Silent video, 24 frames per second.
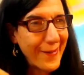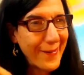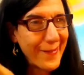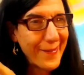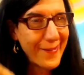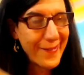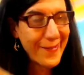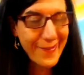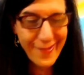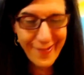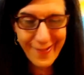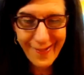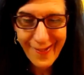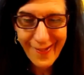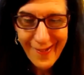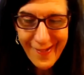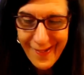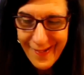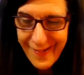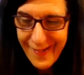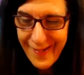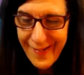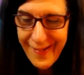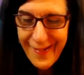her
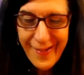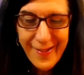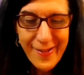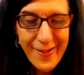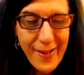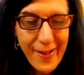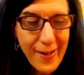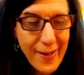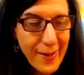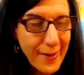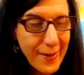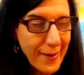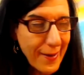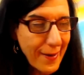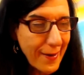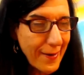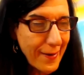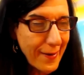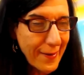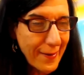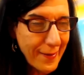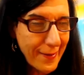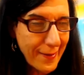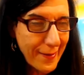they
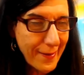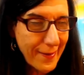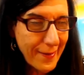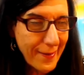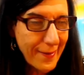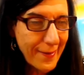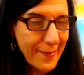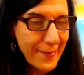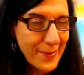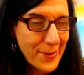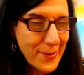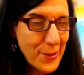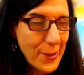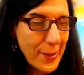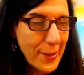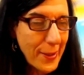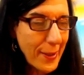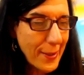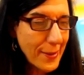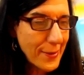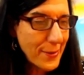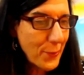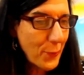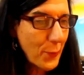uh, and she
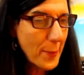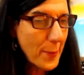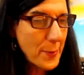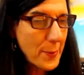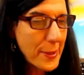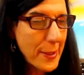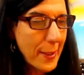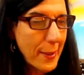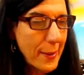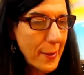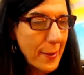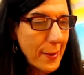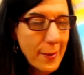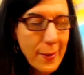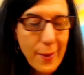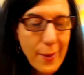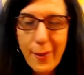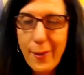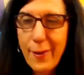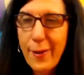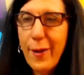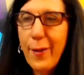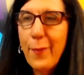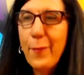has a website and,
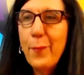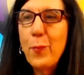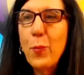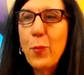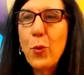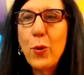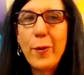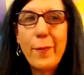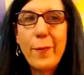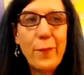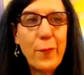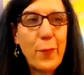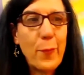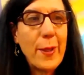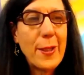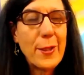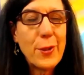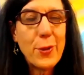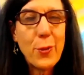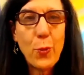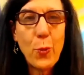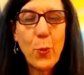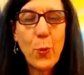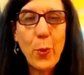and uh, more
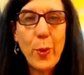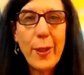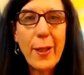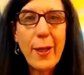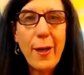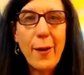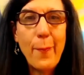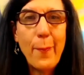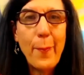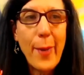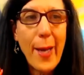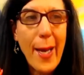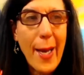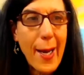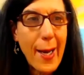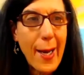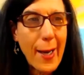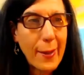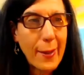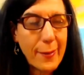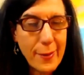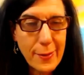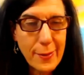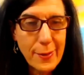information when we come
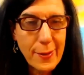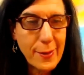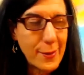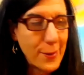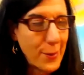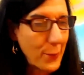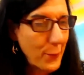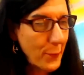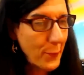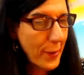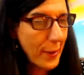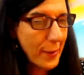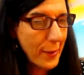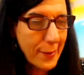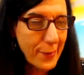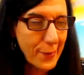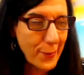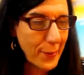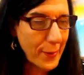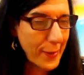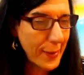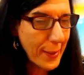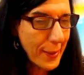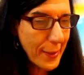back this is a uh, you
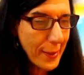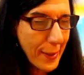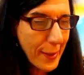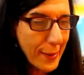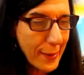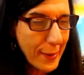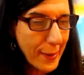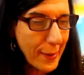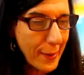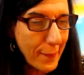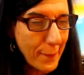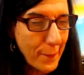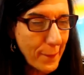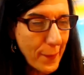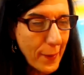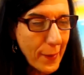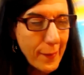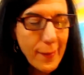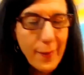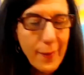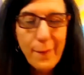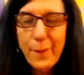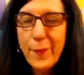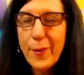know again i love i
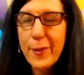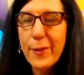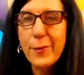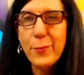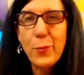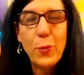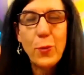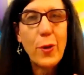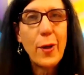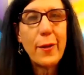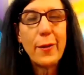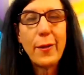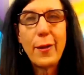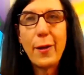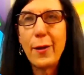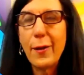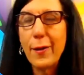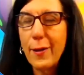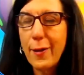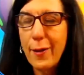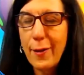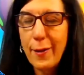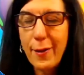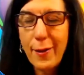love this we're on the
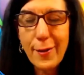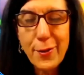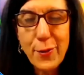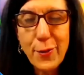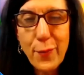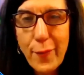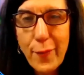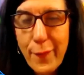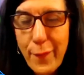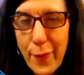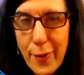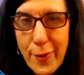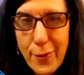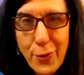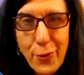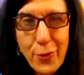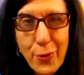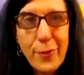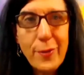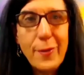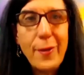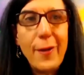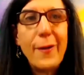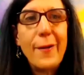edge of
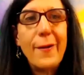adventure